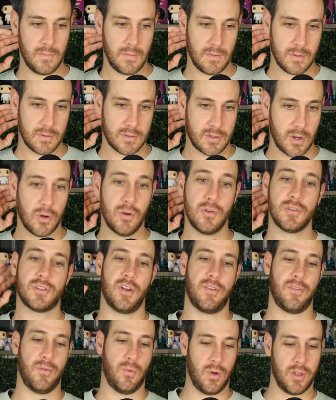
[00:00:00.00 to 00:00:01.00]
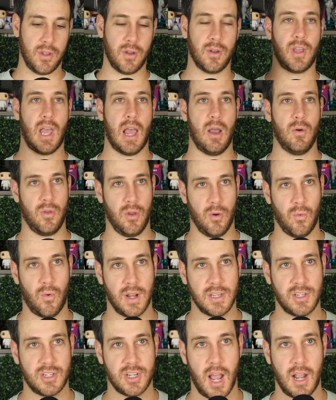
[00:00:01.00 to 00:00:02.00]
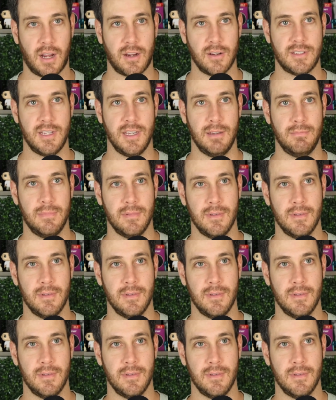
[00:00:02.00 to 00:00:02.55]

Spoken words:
So who's your one shocker team?